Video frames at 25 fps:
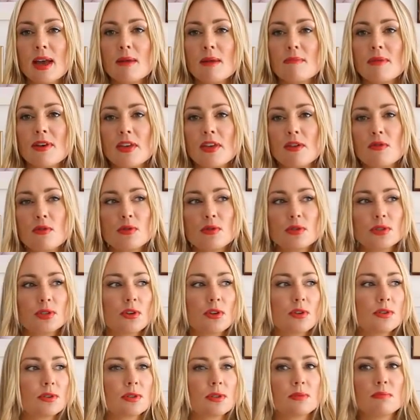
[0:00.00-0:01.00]
but there are
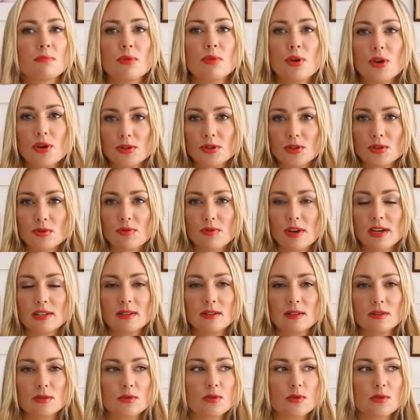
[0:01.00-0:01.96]
also some personal reasons,